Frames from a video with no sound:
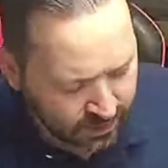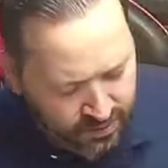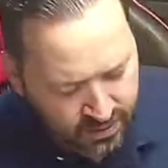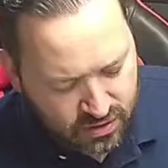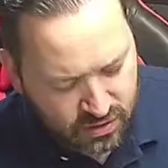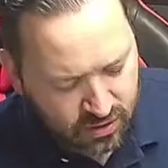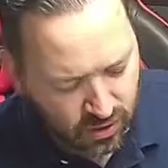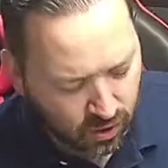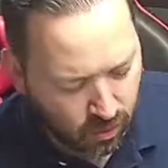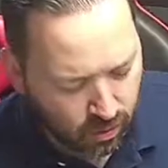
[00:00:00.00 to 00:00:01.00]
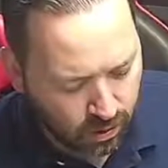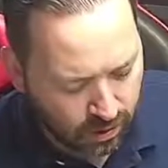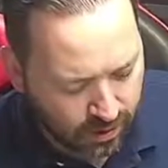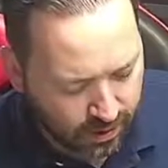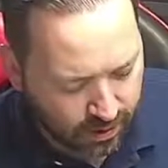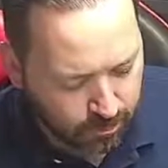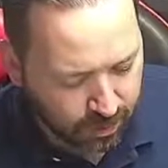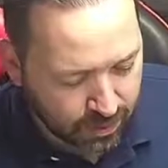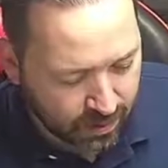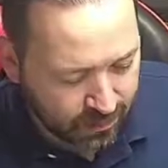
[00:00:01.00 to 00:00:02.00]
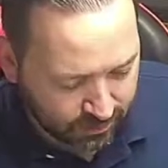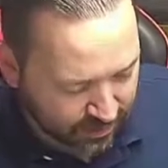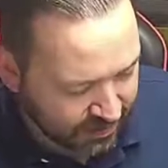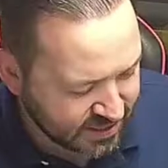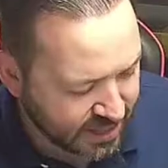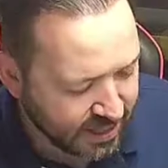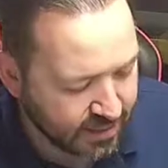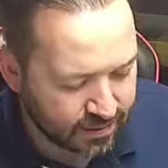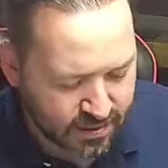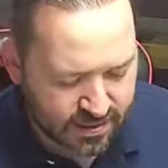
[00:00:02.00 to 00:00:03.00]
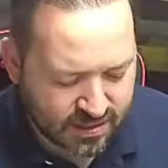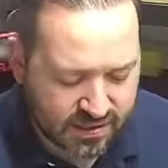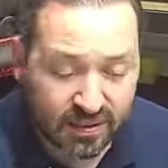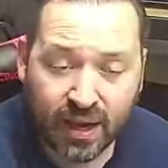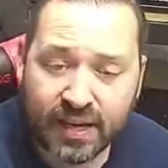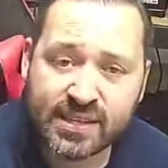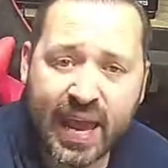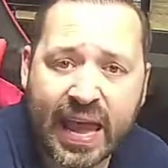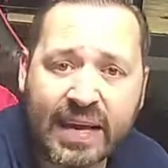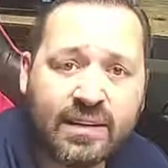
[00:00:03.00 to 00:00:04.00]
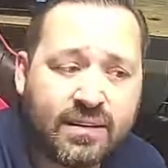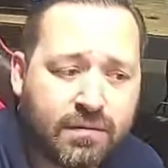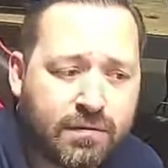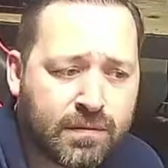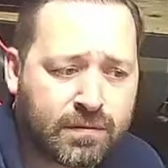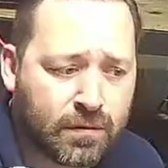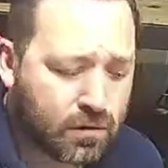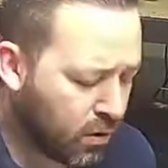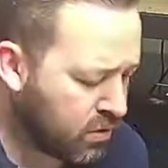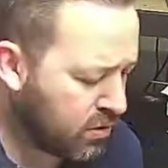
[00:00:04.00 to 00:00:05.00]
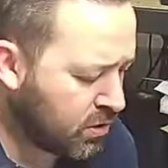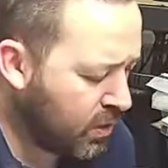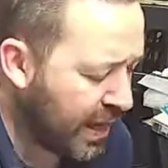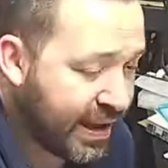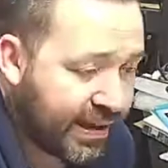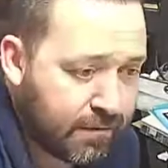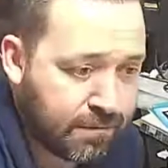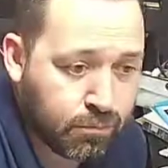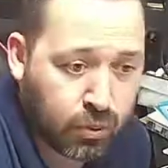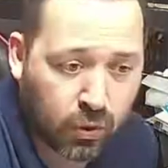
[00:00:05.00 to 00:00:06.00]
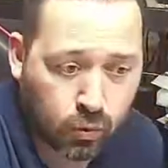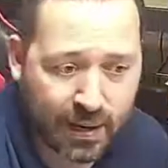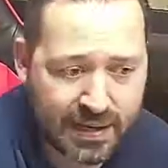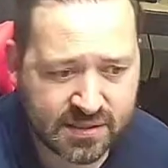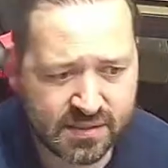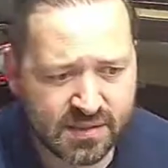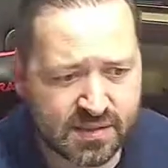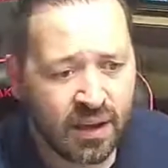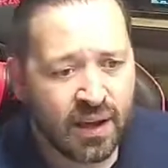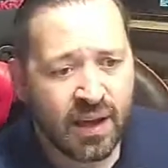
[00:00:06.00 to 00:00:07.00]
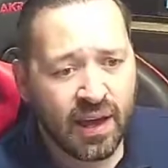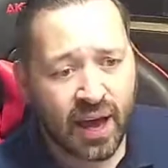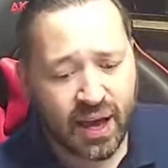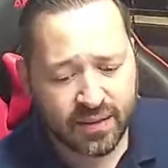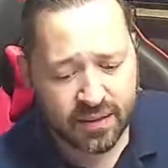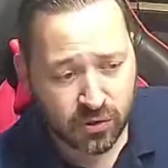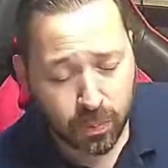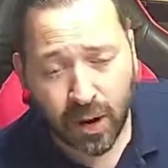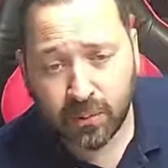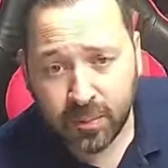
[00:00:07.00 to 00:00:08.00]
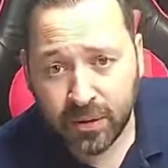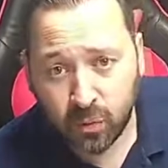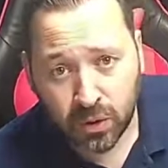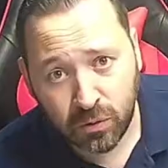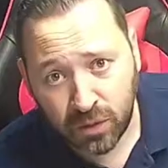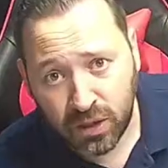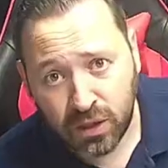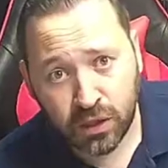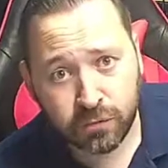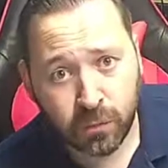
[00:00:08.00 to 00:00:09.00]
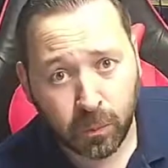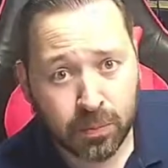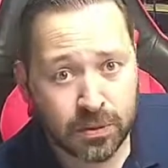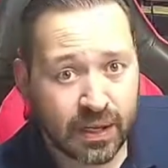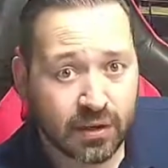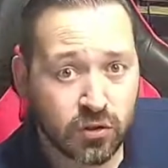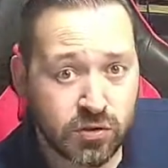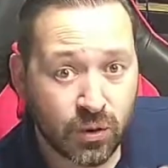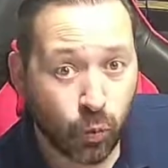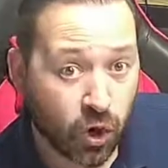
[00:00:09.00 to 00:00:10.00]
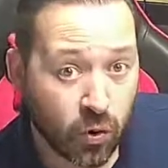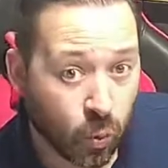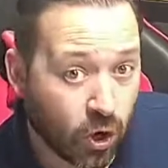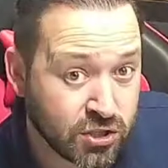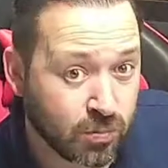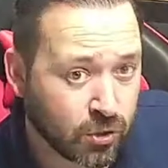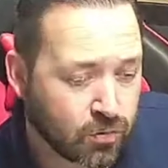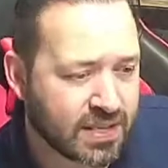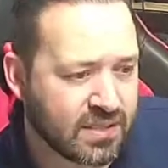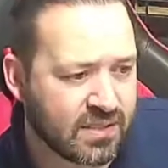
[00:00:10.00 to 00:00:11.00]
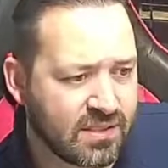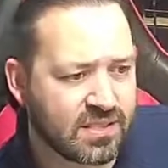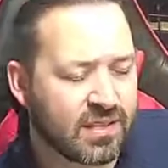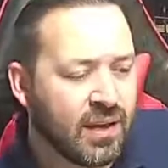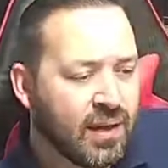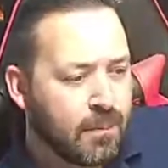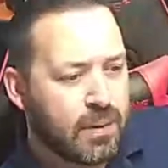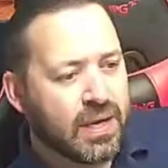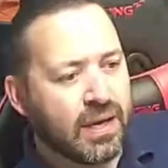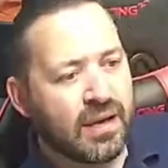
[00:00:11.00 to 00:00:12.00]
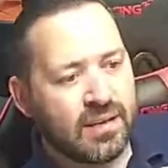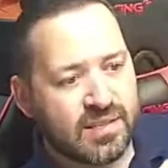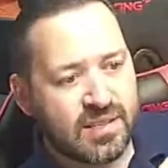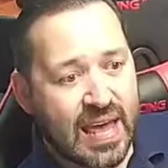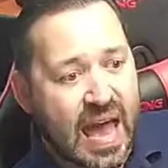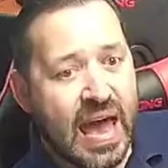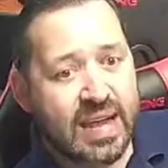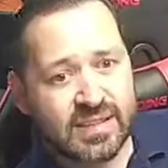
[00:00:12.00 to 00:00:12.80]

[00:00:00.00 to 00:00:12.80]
So, but like I said, this is a nice additive for those who have brittle resins. This will probably be really good for people that are using water washable resins, because that